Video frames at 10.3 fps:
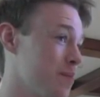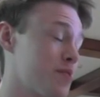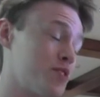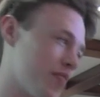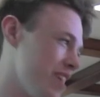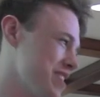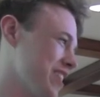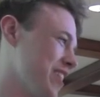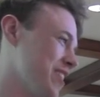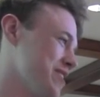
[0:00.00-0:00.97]
Straight
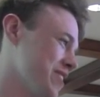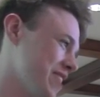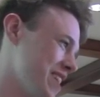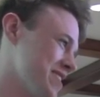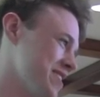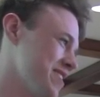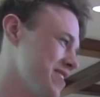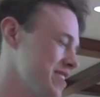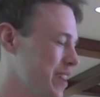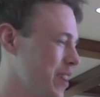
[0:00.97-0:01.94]
A's classes,
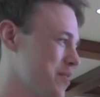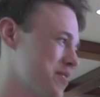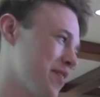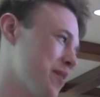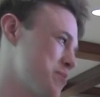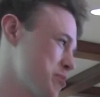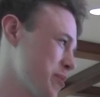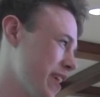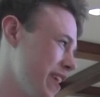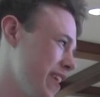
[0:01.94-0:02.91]
get all the scholarships I
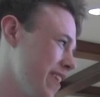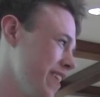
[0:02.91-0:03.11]
can,